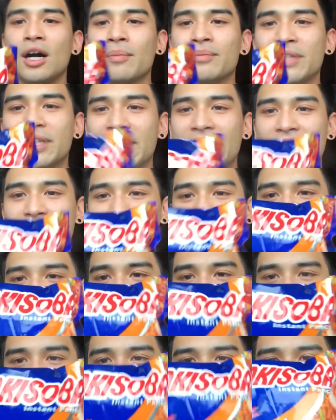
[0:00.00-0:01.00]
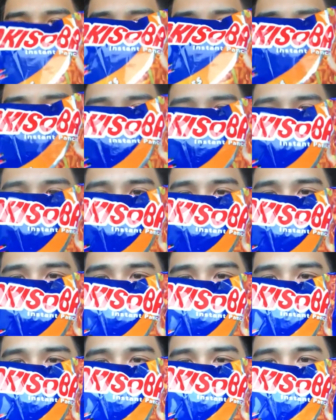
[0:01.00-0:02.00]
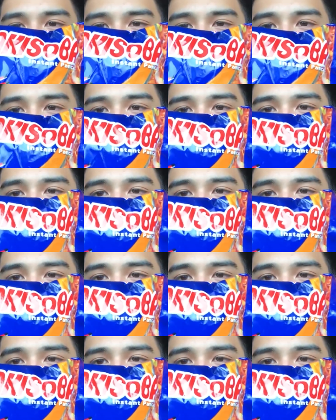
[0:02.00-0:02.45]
the next one I'm gonna try is this